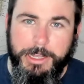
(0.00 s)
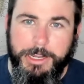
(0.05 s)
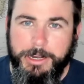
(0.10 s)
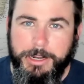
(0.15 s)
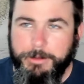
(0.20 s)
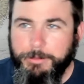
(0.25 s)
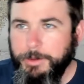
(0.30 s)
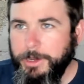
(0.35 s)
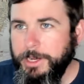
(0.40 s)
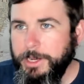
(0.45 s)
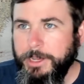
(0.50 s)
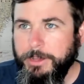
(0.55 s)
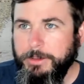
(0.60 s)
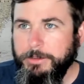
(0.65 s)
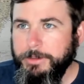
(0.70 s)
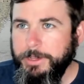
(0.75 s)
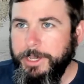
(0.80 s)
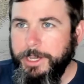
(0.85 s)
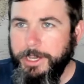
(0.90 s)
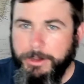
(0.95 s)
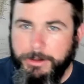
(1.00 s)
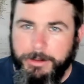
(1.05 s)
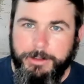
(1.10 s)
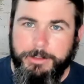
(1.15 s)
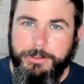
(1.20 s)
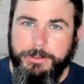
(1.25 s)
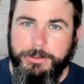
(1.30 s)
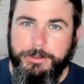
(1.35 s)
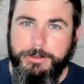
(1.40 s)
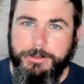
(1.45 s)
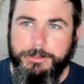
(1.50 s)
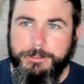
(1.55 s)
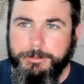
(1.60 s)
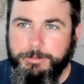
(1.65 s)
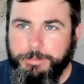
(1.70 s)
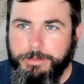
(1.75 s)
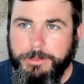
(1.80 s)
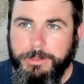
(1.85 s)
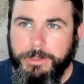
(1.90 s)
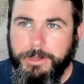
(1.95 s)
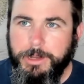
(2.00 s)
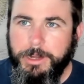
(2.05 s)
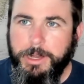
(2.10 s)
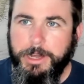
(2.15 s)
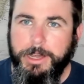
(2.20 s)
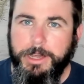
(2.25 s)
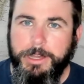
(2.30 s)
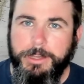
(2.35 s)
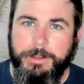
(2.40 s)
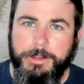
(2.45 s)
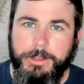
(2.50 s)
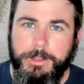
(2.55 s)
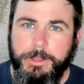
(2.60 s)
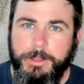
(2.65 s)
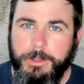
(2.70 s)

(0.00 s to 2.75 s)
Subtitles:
I could write out characters, plot,